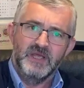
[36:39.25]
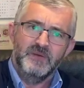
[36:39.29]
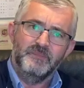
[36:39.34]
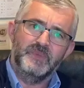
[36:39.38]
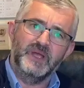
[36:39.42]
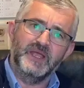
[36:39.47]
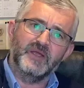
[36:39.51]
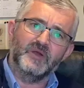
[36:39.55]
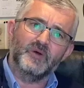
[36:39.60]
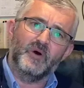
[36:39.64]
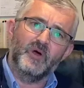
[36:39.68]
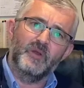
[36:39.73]

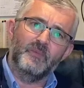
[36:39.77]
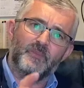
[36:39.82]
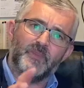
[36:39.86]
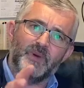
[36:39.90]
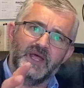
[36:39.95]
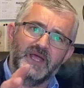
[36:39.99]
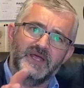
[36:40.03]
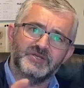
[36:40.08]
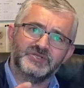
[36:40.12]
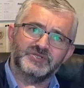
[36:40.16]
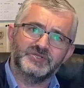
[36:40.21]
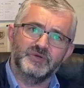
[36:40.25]
May God
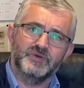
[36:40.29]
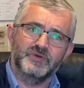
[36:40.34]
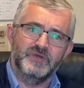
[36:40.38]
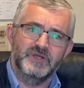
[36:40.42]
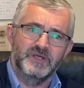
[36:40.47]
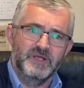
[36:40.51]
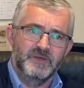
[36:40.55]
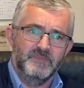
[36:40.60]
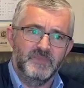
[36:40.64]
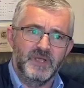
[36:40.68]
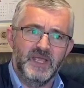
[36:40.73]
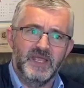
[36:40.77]
bless you.
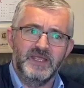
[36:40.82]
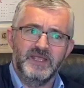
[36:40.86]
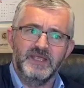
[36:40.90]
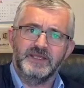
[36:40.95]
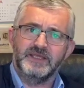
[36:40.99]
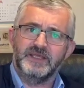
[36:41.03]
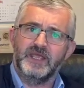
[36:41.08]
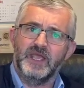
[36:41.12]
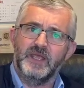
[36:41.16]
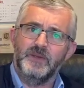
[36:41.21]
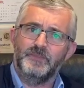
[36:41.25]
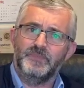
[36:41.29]
May he
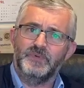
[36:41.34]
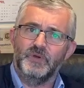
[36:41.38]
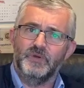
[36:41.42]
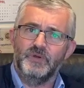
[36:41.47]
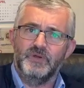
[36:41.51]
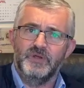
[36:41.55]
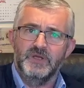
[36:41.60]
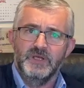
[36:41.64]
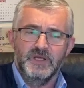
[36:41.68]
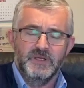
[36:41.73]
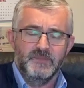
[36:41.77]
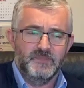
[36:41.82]
keep you.